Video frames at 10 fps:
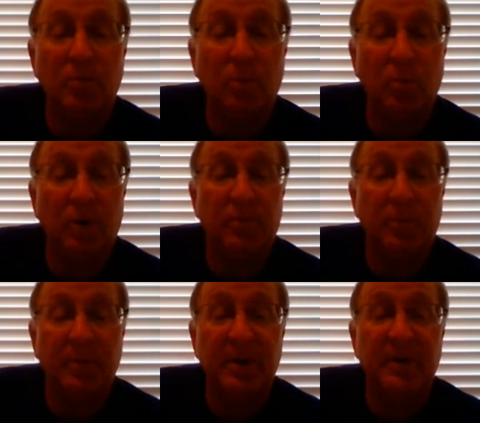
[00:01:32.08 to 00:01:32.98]
1
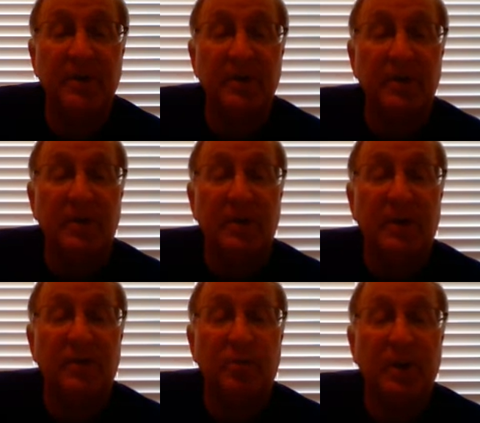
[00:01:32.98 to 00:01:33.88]
repeated.
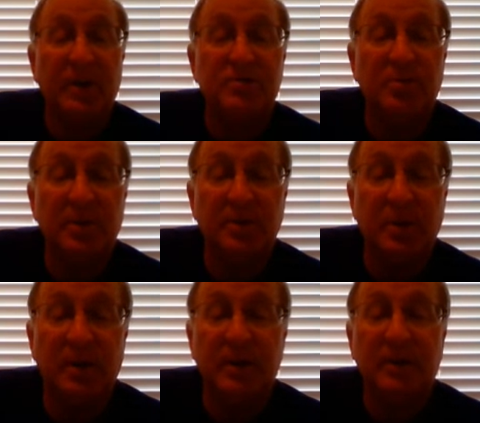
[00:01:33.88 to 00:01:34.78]
And the range would be a
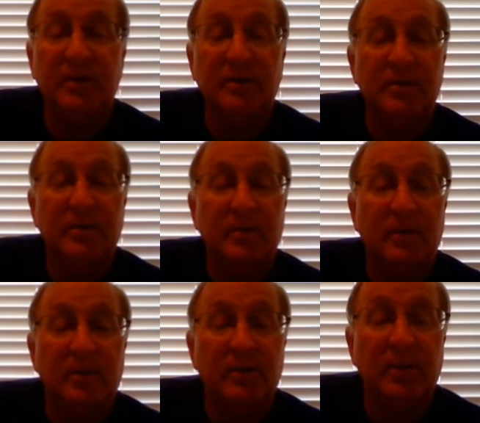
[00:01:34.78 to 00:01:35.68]
9,
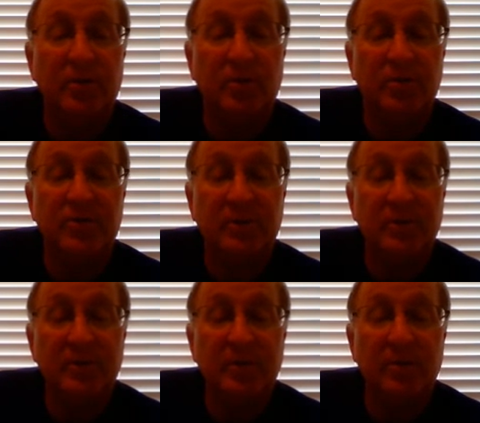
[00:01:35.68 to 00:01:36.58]
the other is
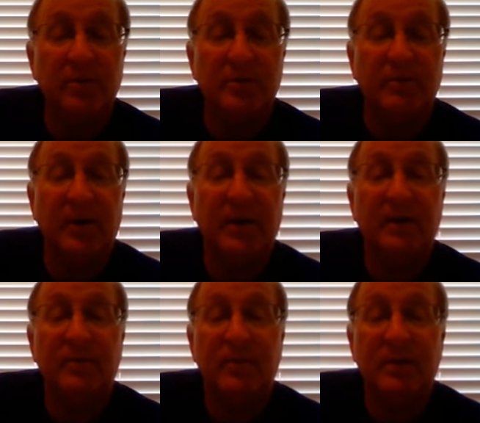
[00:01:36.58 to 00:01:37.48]
a
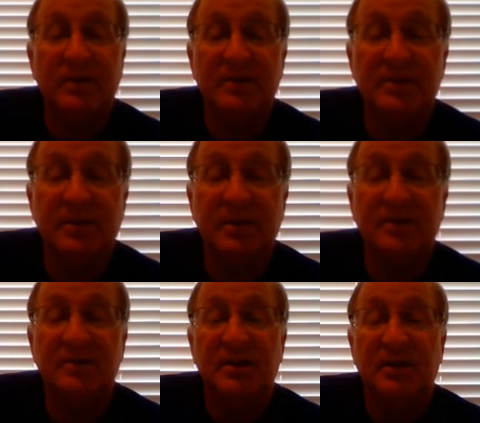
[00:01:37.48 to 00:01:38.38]
5, a
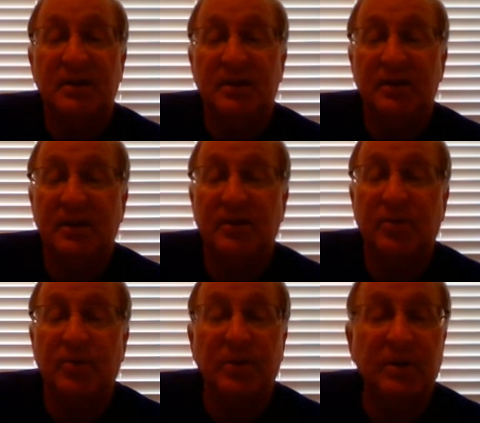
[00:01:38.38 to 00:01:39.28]
6, a
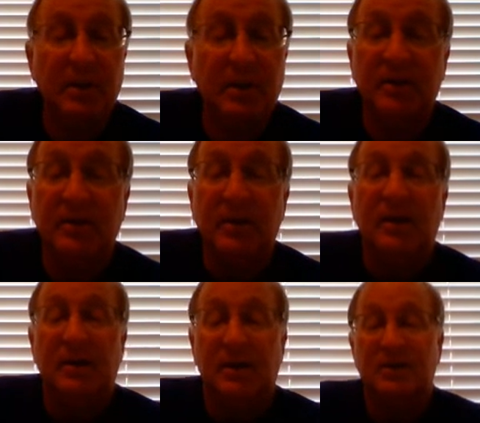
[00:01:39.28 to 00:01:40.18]
-3, and 8.
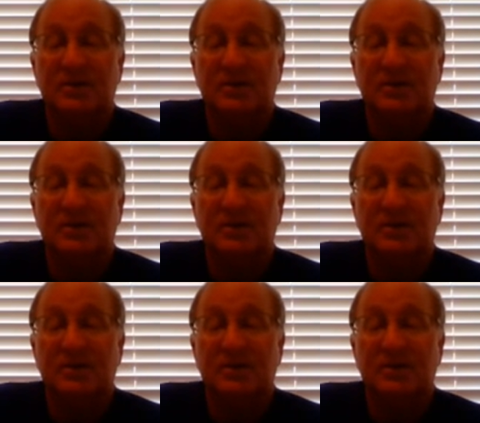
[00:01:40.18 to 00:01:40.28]
And